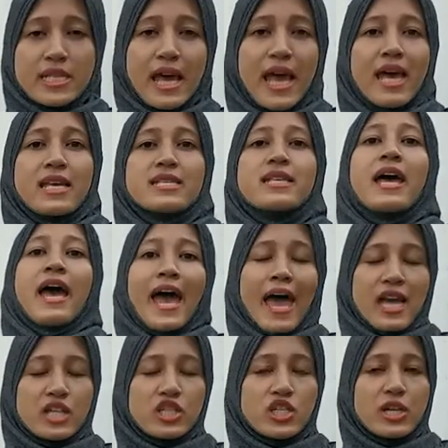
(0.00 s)
has
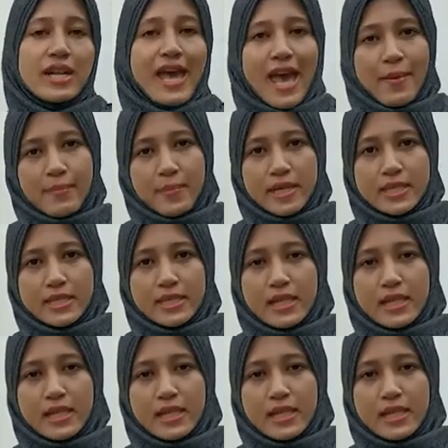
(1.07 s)
actually happened.